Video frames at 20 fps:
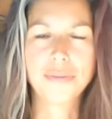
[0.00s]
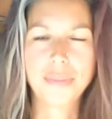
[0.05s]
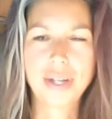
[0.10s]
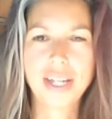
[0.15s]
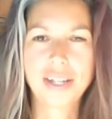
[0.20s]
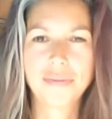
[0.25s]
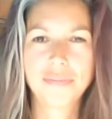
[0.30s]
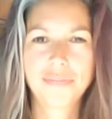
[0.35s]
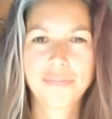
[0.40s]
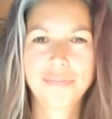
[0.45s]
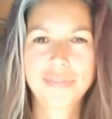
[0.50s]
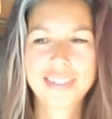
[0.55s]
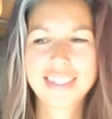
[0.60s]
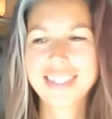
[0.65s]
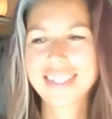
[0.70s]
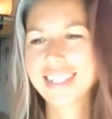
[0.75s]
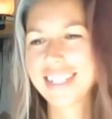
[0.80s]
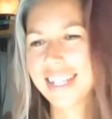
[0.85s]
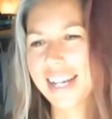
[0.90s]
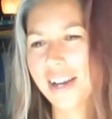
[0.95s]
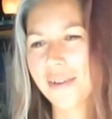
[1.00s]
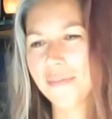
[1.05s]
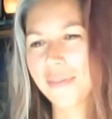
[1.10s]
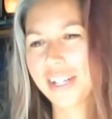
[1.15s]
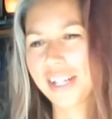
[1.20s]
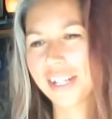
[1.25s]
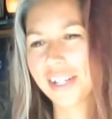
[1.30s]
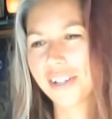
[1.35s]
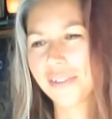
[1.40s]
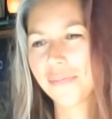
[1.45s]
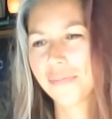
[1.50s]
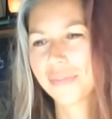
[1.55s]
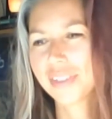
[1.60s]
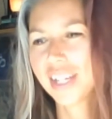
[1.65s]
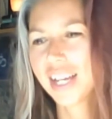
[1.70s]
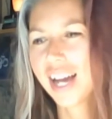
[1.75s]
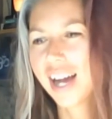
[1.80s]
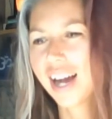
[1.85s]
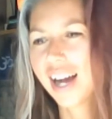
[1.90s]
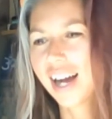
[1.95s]
me to come here.
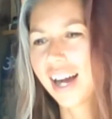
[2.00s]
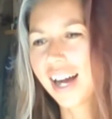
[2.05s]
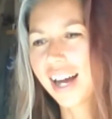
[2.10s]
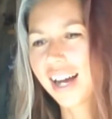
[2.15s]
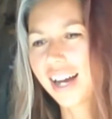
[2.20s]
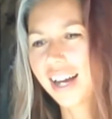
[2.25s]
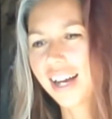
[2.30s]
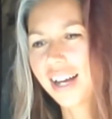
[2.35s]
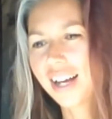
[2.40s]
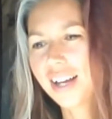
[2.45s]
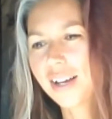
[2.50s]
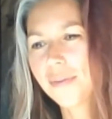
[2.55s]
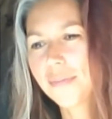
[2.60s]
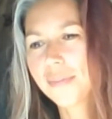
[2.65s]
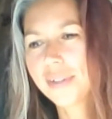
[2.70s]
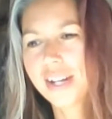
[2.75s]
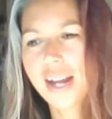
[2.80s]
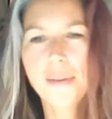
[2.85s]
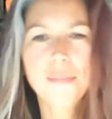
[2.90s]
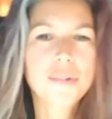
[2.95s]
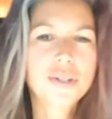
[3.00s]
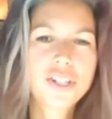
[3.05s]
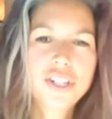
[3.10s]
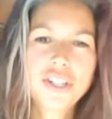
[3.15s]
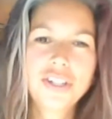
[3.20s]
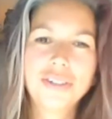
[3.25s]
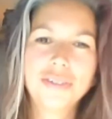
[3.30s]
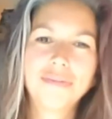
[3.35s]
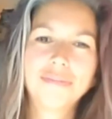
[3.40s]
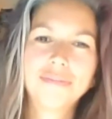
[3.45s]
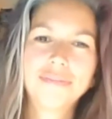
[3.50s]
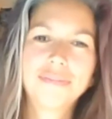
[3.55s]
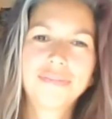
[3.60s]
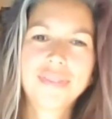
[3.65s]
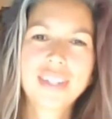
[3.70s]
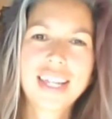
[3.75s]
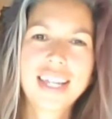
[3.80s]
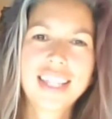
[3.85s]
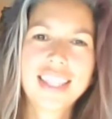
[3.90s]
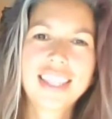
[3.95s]
Number 2,
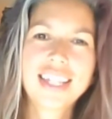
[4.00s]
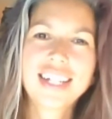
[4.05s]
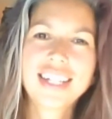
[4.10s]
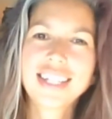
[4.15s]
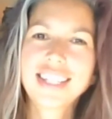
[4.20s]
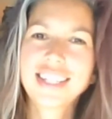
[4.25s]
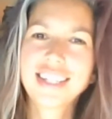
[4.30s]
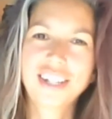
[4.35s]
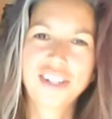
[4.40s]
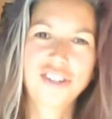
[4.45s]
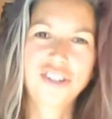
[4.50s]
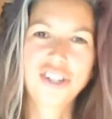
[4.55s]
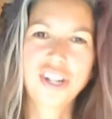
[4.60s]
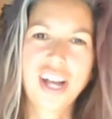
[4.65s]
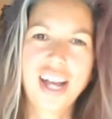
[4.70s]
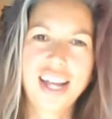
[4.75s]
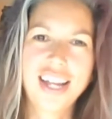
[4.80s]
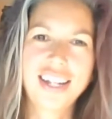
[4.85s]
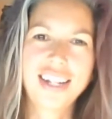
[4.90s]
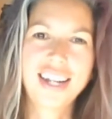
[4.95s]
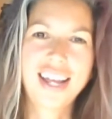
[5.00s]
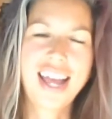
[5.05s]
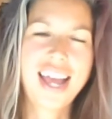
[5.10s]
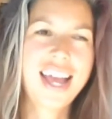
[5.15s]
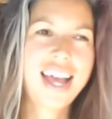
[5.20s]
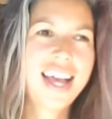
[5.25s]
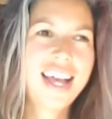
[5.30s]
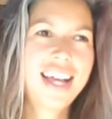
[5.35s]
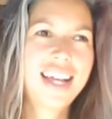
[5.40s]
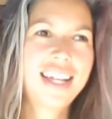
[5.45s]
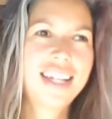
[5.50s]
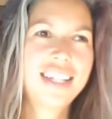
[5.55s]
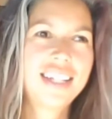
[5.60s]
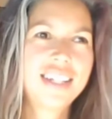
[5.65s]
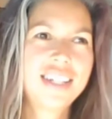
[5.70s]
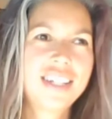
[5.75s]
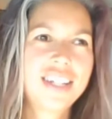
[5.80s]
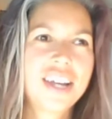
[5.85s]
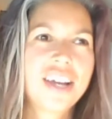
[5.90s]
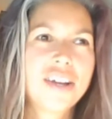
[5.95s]
the sunshine
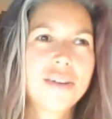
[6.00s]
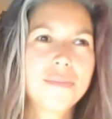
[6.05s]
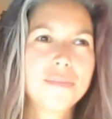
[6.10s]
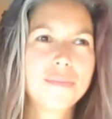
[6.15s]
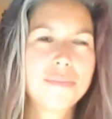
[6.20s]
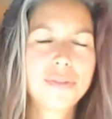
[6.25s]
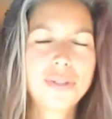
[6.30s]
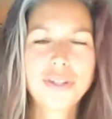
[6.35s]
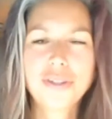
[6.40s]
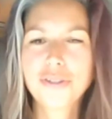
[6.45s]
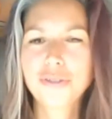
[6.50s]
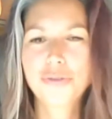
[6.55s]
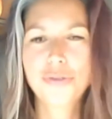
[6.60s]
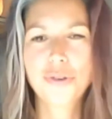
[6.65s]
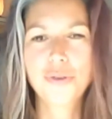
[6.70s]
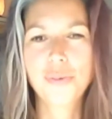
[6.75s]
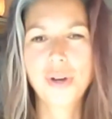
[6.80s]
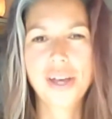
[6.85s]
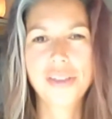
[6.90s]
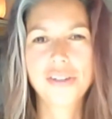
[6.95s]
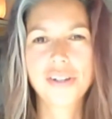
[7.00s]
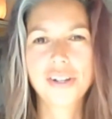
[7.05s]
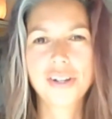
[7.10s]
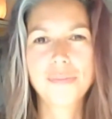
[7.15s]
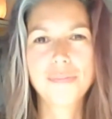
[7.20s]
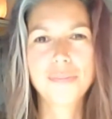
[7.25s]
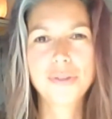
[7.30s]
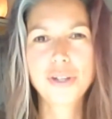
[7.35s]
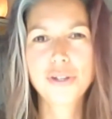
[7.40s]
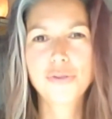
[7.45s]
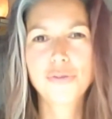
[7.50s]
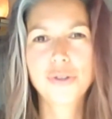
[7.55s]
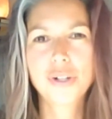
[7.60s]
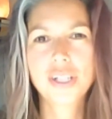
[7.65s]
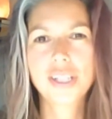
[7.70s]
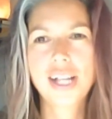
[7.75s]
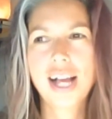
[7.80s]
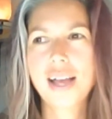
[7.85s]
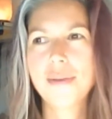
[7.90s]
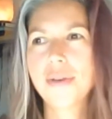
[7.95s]
and beautiful weather, beautiful
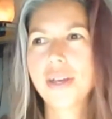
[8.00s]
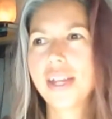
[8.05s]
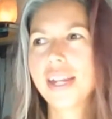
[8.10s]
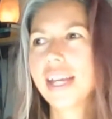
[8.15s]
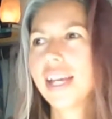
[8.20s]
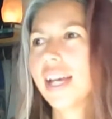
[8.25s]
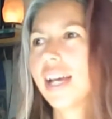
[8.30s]
climate,